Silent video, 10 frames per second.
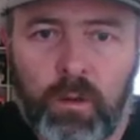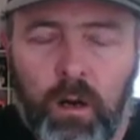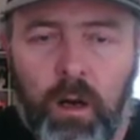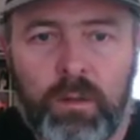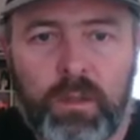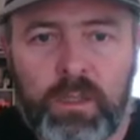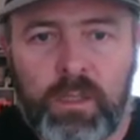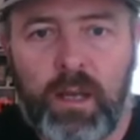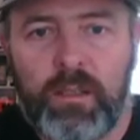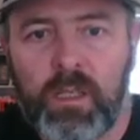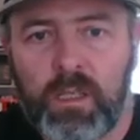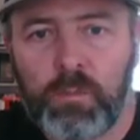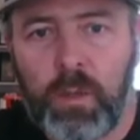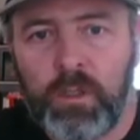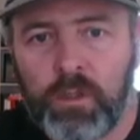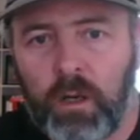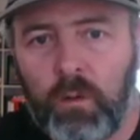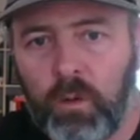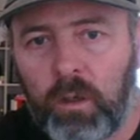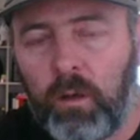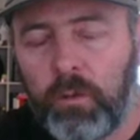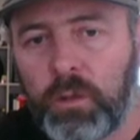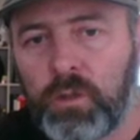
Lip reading: that were on the sides of the space shuttle were